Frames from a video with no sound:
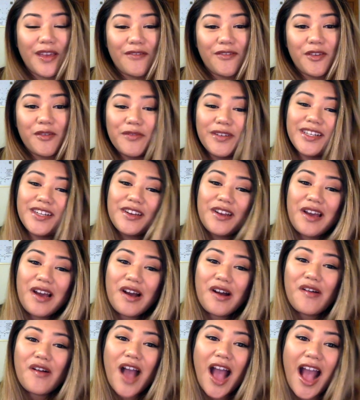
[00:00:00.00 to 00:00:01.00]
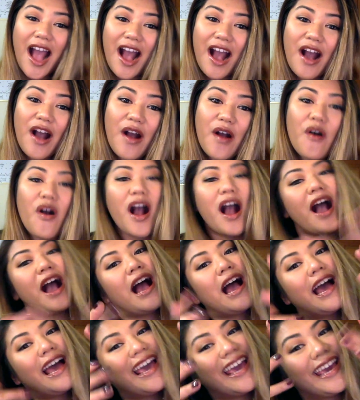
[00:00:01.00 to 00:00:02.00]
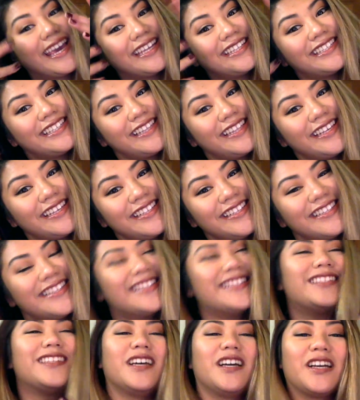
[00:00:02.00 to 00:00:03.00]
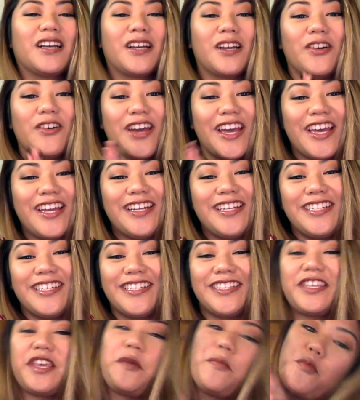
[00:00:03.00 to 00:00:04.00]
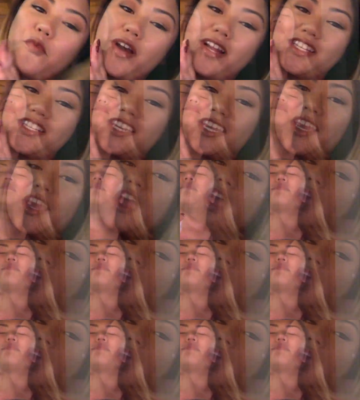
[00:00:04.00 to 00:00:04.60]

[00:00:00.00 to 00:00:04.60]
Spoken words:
if you want to know how I did this, go ahead and just keep watching.